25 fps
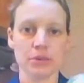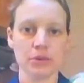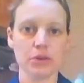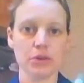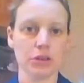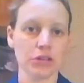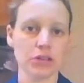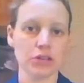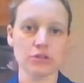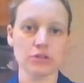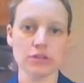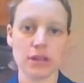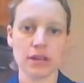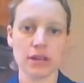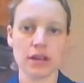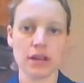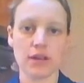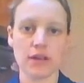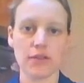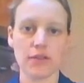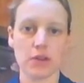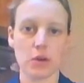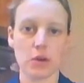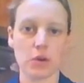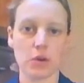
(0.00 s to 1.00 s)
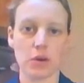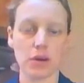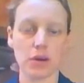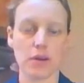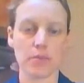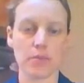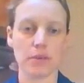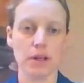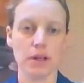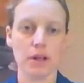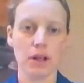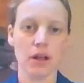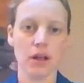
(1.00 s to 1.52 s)
You can use any kind of coconut
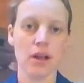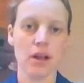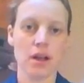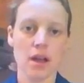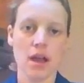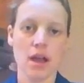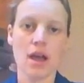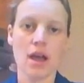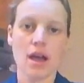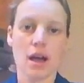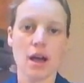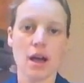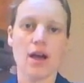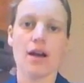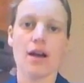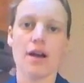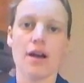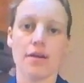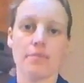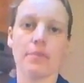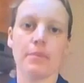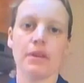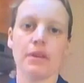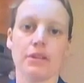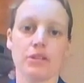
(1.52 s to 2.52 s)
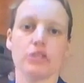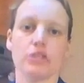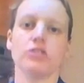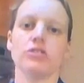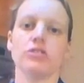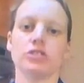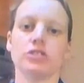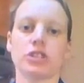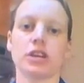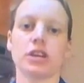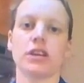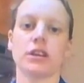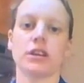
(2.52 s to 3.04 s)
milk. Make sure you
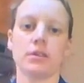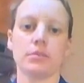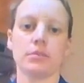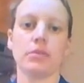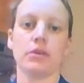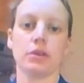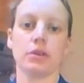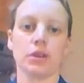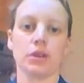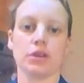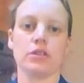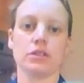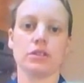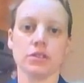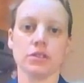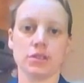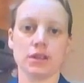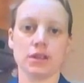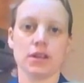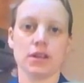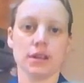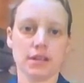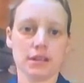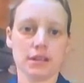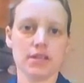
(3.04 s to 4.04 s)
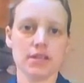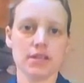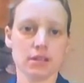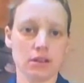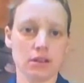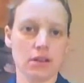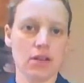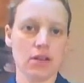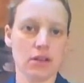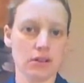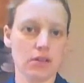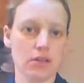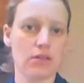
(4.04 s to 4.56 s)
shake it up real good so that it is
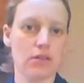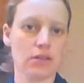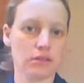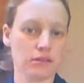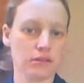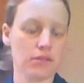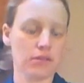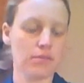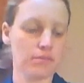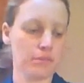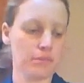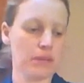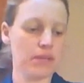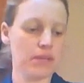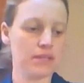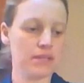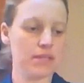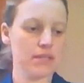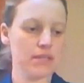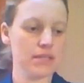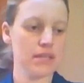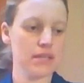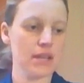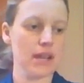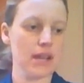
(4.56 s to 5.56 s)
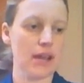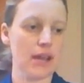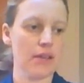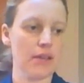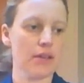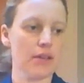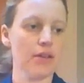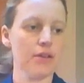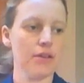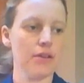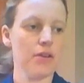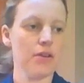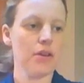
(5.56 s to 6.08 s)
all mixed in
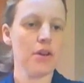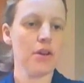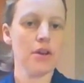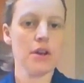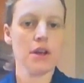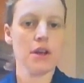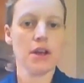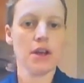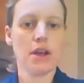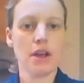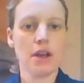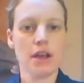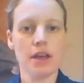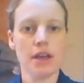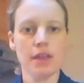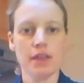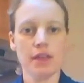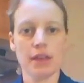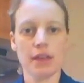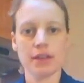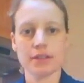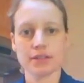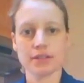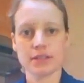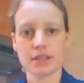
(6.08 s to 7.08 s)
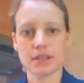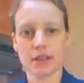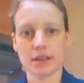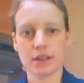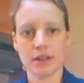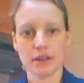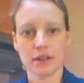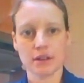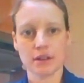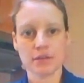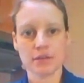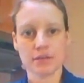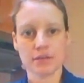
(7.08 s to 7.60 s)
together. And then
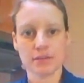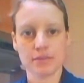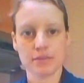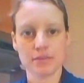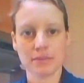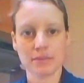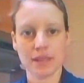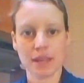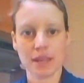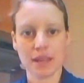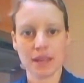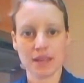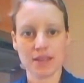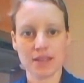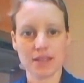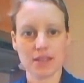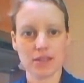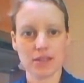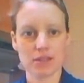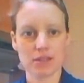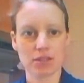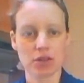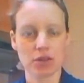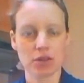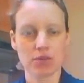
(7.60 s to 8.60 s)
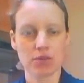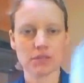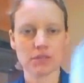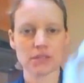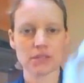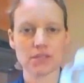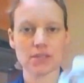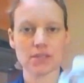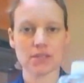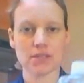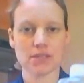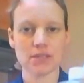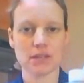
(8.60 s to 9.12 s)
some Castile soap. This
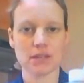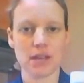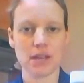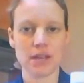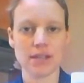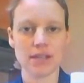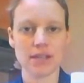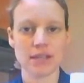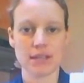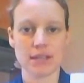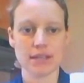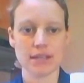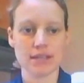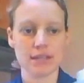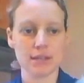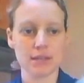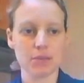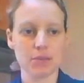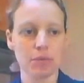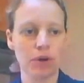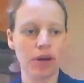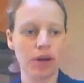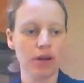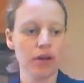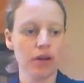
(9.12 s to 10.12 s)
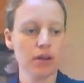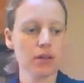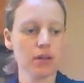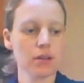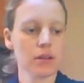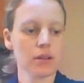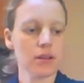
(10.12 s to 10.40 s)
is the unscented one.